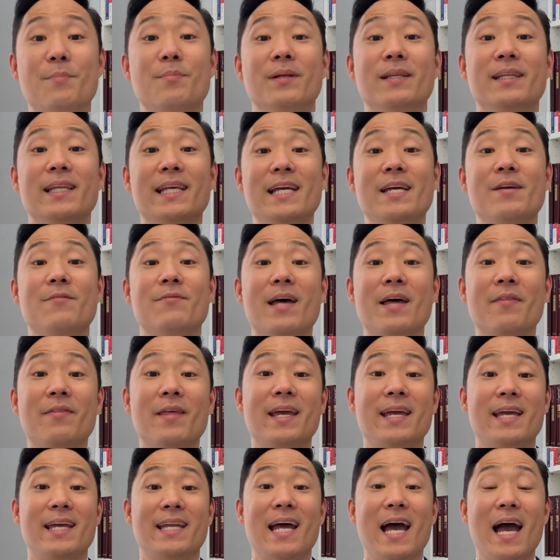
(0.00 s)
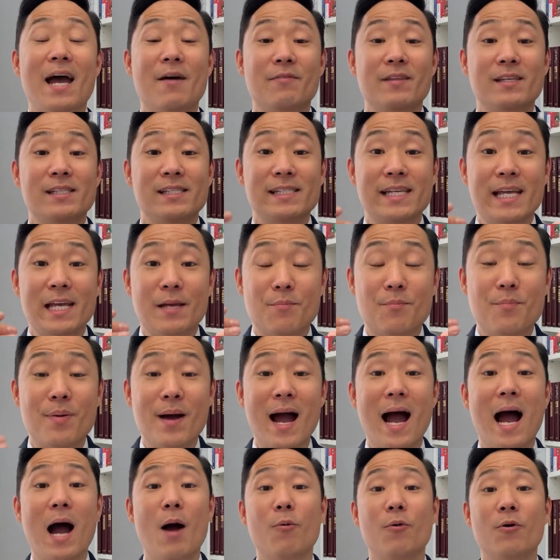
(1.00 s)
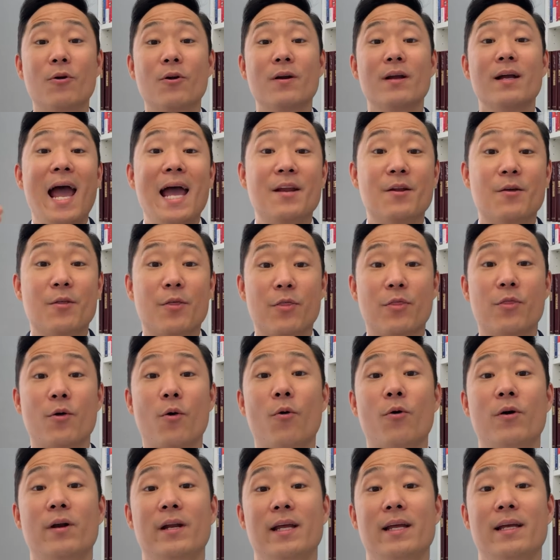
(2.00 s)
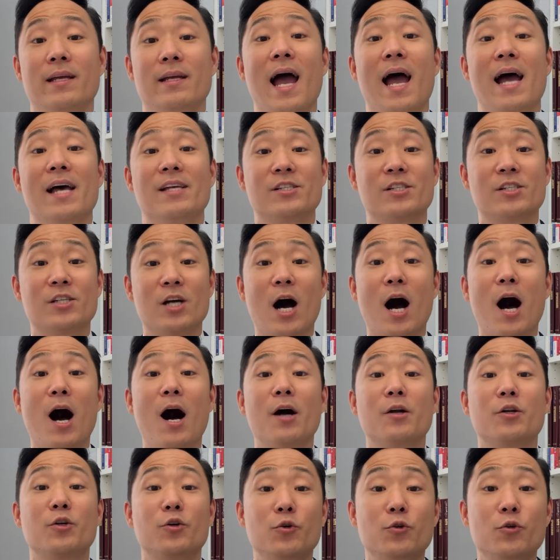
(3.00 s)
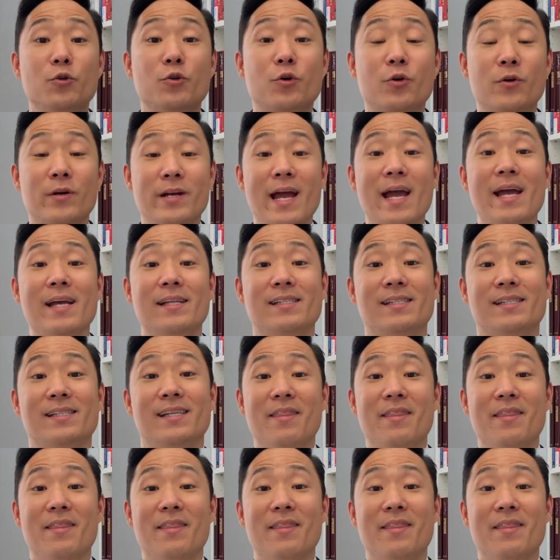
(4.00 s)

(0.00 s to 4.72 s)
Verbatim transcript: believe that they can have the same power and authority as God who creates.